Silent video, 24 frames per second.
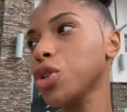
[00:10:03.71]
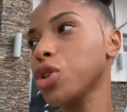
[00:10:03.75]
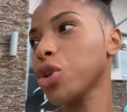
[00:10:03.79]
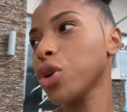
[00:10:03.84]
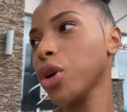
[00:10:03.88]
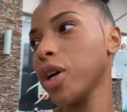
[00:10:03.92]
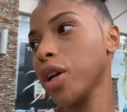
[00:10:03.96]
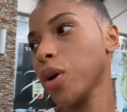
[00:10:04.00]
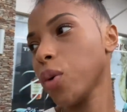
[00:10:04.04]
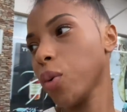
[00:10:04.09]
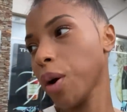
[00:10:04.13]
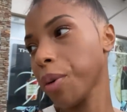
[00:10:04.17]

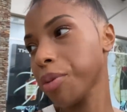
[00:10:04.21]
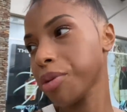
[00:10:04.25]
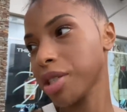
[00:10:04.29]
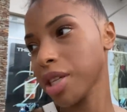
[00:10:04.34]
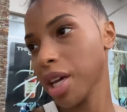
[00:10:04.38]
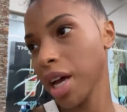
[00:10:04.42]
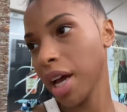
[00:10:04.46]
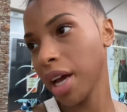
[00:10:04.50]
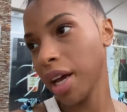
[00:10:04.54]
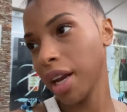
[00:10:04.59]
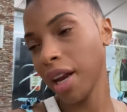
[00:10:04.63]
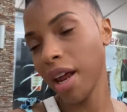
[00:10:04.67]
create a
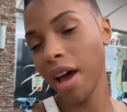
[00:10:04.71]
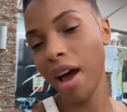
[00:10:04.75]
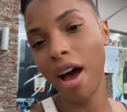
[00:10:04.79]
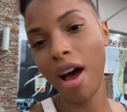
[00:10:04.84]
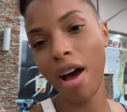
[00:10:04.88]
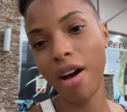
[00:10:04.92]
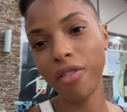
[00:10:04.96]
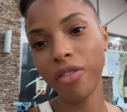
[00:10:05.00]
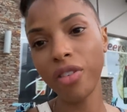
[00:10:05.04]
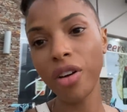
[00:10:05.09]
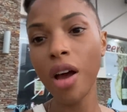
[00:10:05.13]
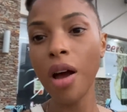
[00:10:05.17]
website and
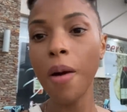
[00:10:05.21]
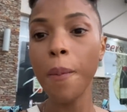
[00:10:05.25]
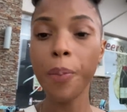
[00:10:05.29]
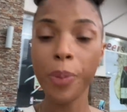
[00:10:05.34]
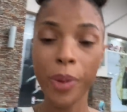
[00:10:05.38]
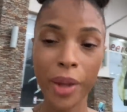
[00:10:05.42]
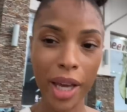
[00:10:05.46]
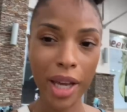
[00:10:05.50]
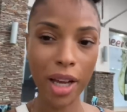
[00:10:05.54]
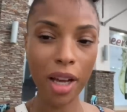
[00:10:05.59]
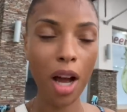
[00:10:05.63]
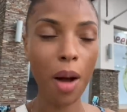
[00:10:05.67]
have
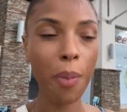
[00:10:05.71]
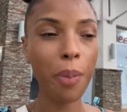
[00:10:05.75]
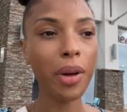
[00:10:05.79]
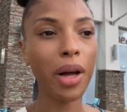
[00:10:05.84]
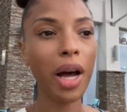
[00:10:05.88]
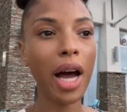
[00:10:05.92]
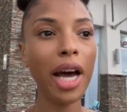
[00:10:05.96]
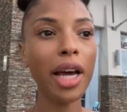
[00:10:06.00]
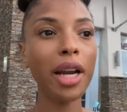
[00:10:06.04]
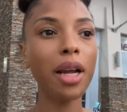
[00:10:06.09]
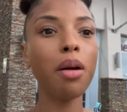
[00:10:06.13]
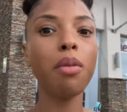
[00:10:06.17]
a couple
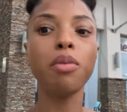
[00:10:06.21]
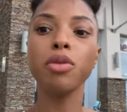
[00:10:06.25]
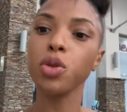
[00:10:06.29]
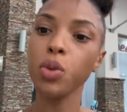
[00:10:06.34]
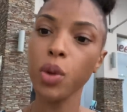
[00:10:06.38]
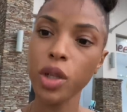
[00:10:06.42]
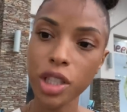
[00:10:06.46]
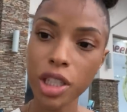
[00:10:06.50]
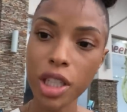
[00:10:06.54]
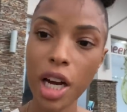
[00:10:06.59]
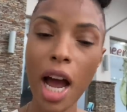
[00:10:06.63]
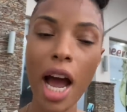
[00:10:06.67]
items
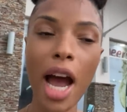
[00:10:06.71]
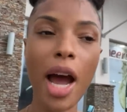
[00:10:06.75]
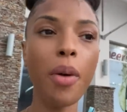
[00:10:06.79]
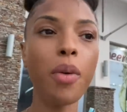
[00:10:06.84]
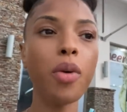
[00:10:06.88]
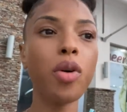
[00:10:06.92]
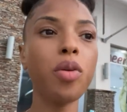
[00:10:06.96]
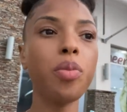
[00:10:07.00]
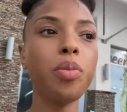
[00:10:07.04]
which I'll